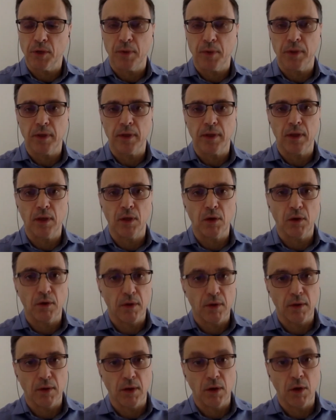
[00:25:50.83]
But I think a
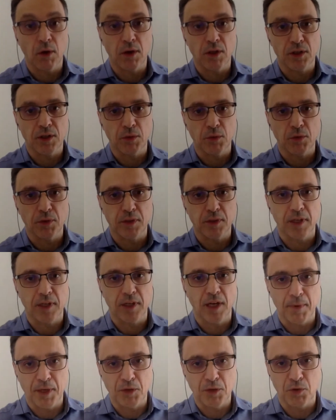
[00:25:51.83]
lot is still to
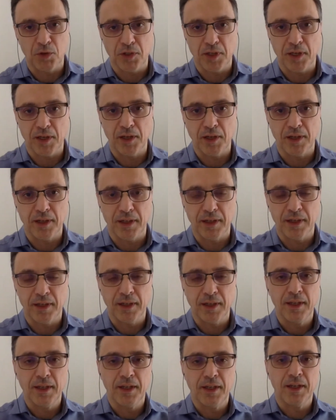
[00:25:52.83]
come. And as you say earlier,
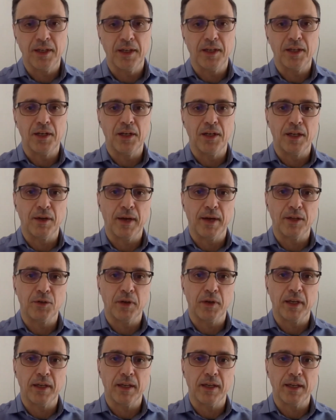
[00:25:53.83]
earlier,
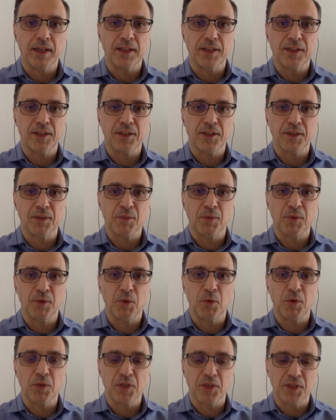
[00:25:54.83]
Andre, we're
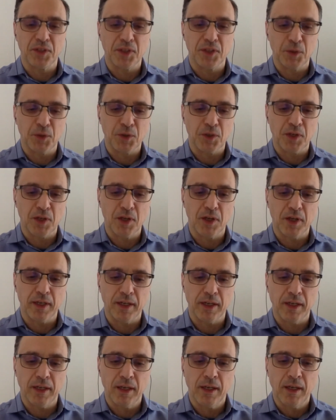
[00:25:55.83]
always continuously learning.